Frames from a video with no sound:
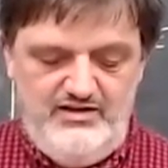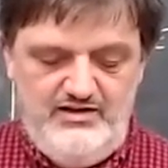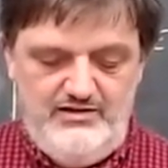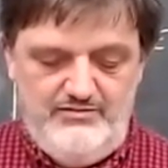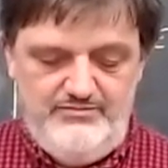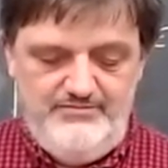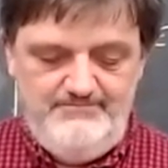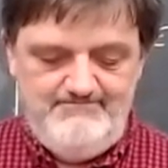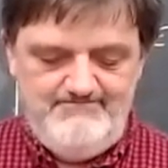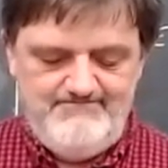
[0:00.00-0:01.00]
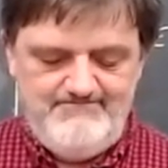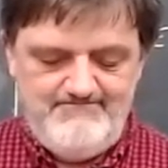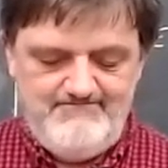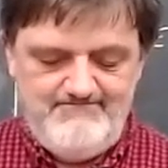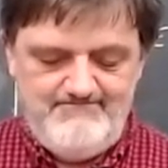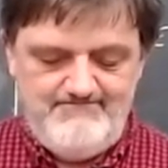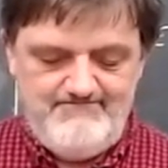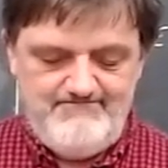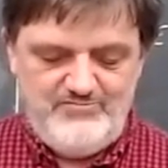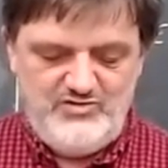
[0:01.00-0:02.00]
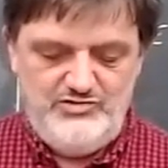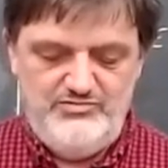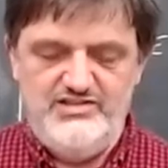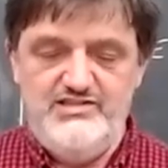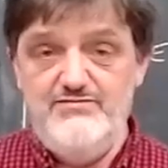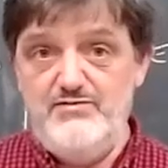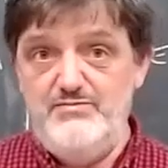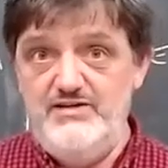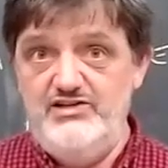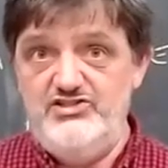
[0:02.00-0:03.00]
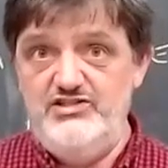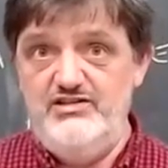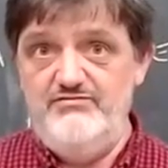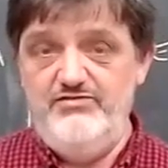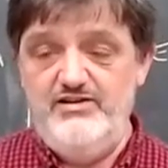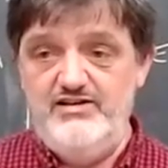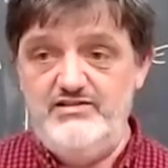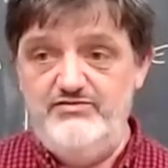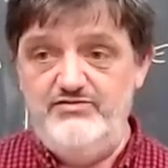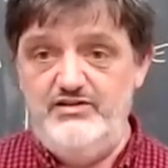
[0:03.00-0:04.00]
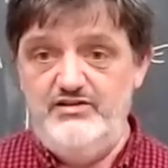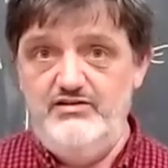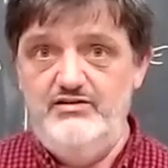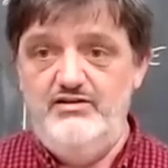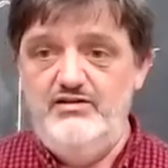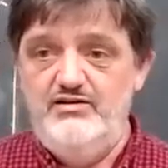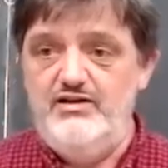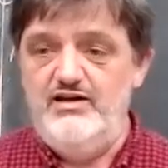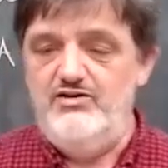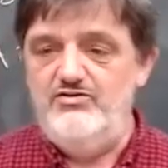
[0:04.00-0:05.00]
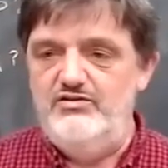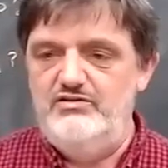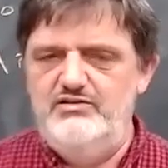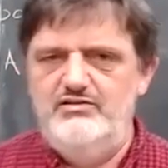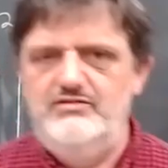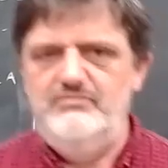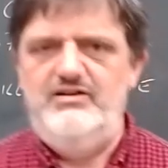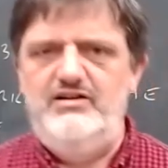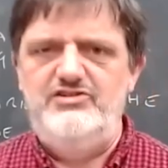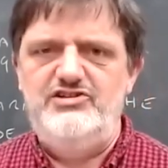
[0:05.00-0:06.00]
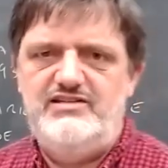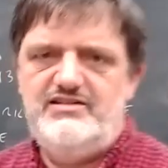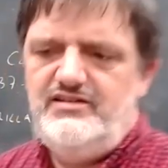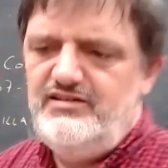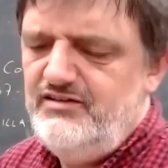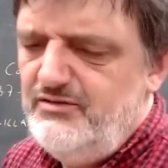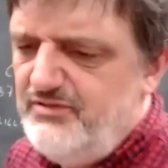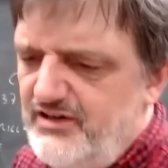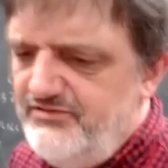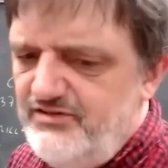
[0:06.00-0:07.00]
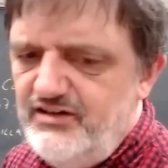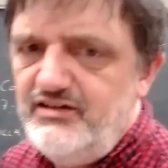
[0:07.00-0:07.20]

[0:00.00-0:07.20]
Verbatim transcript: um, to receive a PhD in philosophy. Now, just this little bit.